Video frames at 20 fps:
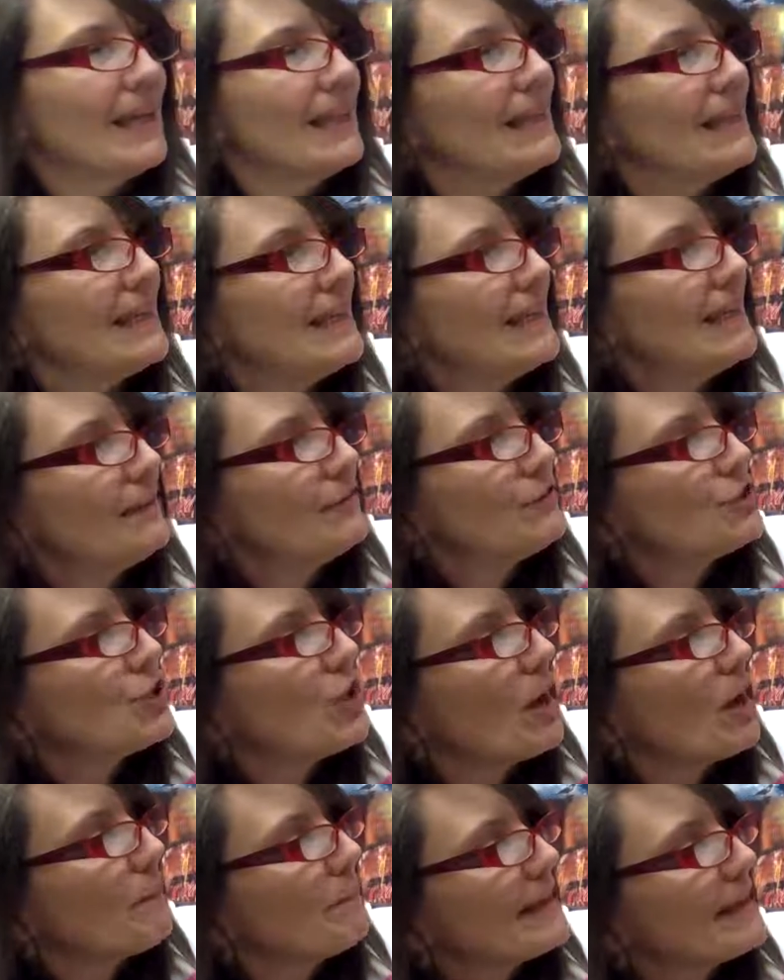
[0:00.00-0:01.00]
The gift
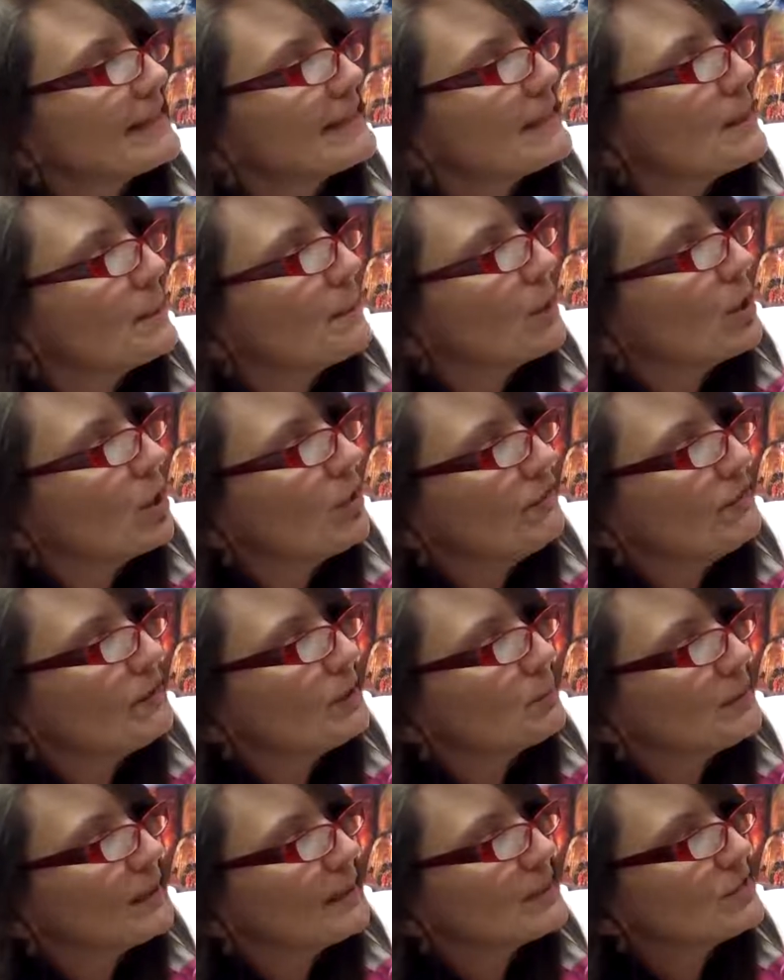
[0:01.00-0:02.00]
shop makes the
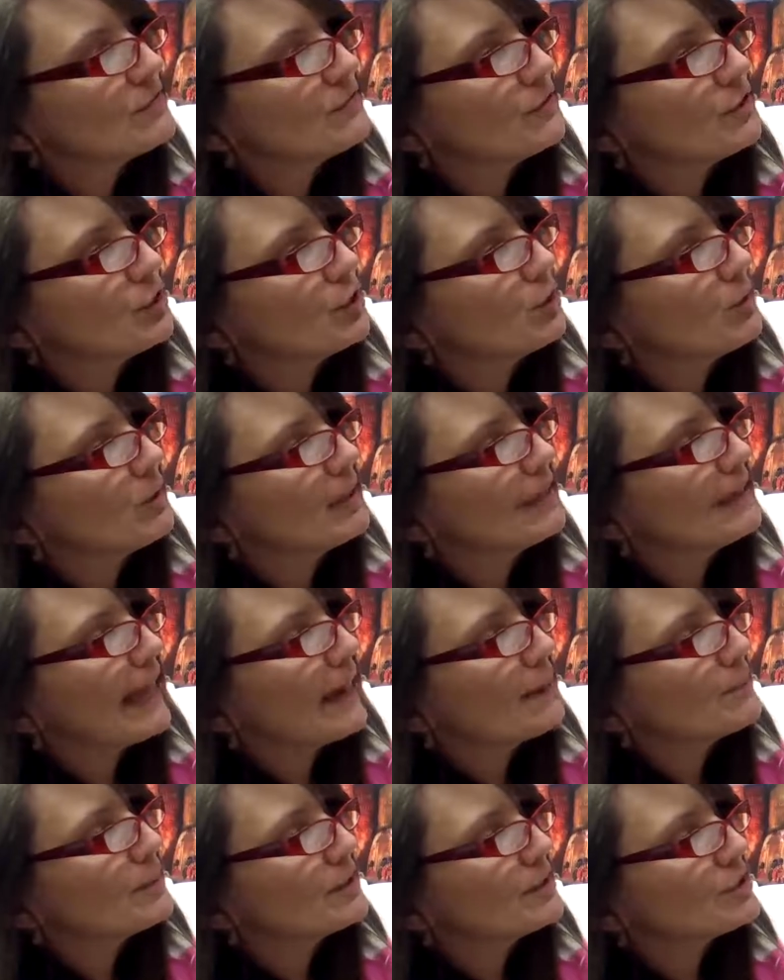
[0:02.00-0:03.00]
perfect place for your
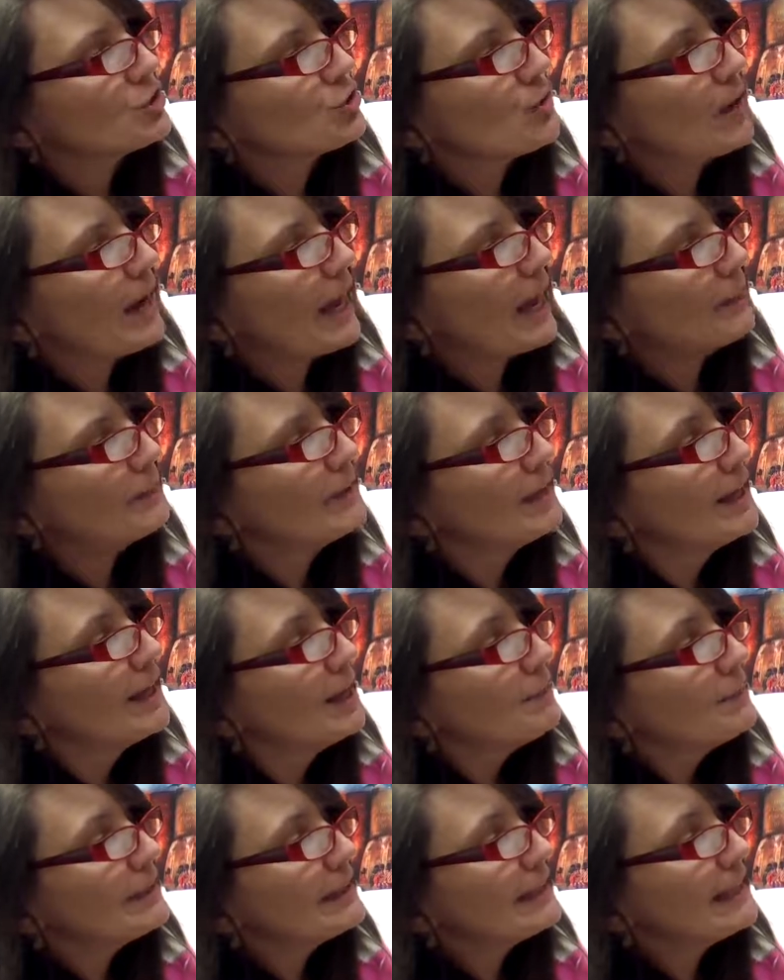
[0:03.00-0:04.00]
elaborate trap,
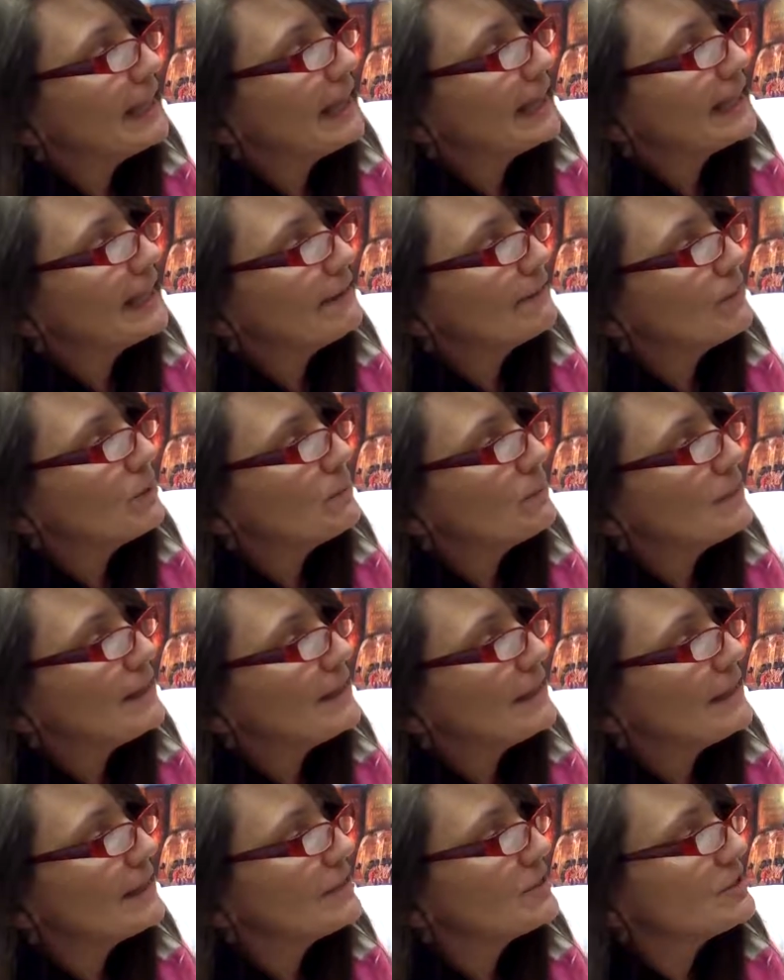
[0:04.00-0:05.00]
but lucky for
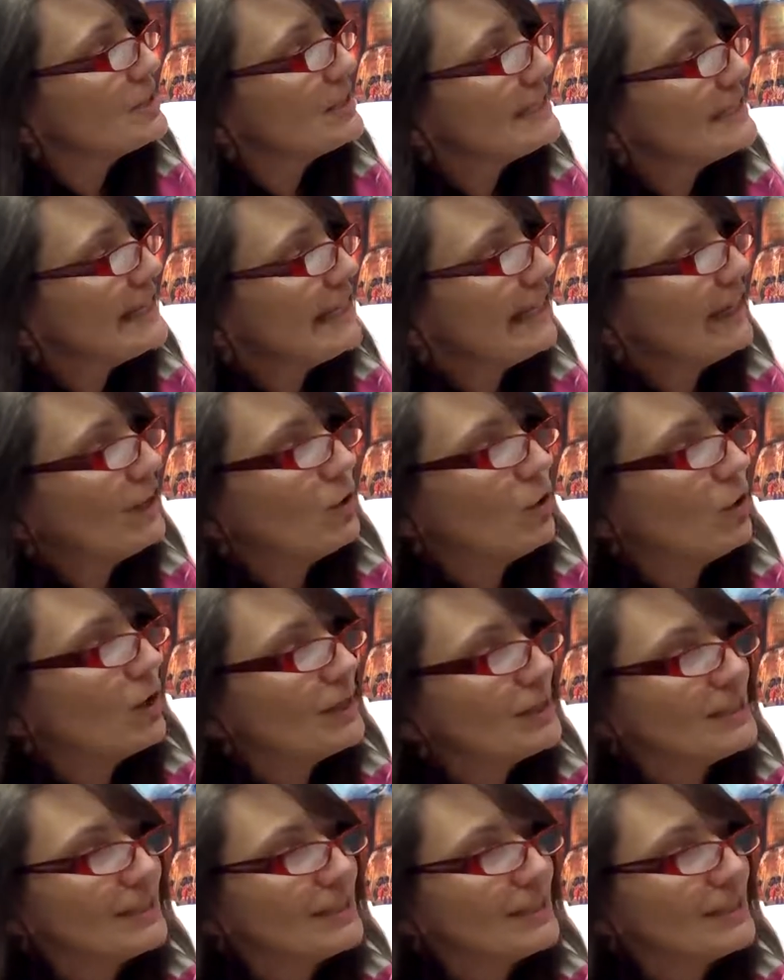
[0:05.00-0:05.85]
me, there's a decoy